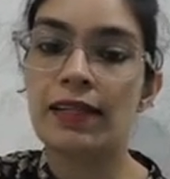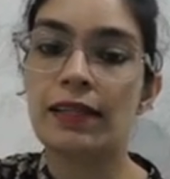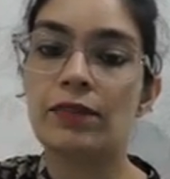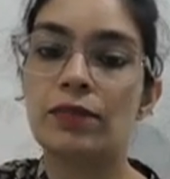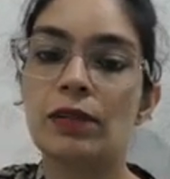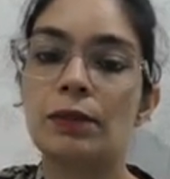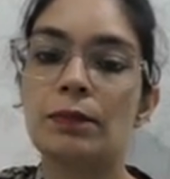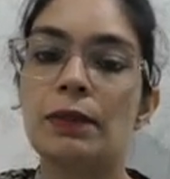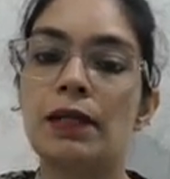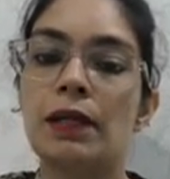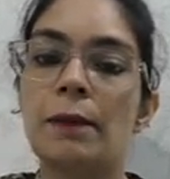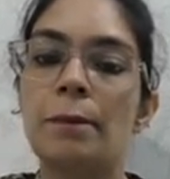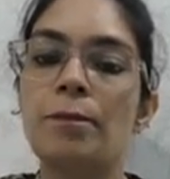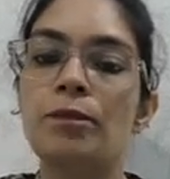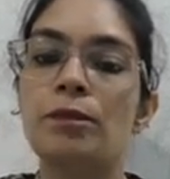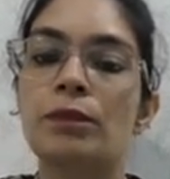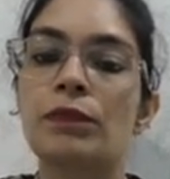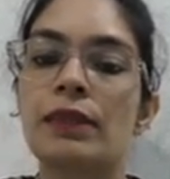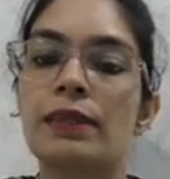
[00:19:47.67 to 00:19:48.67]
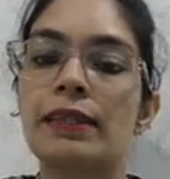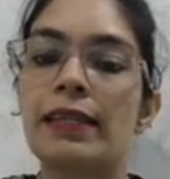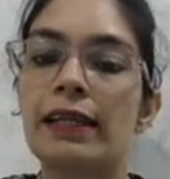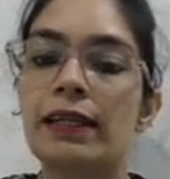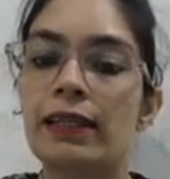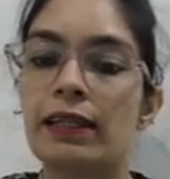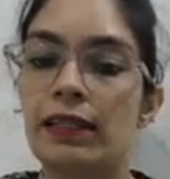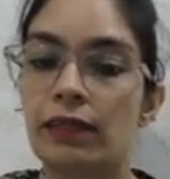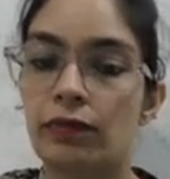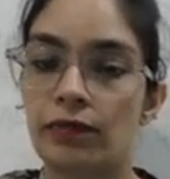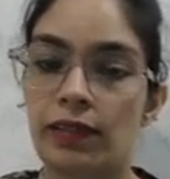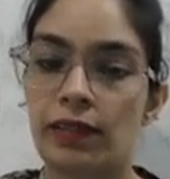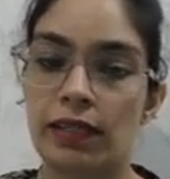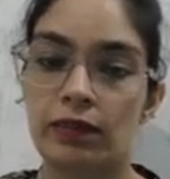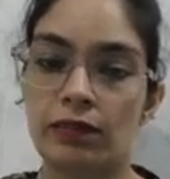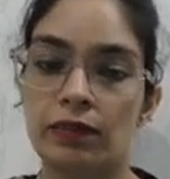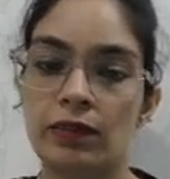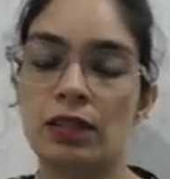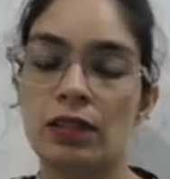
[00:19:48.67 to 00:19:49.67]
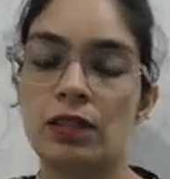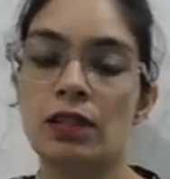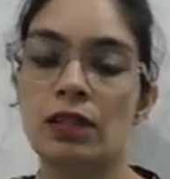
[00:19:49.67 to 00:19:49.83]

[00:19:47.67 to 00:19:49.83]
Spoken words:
it will become negative 5.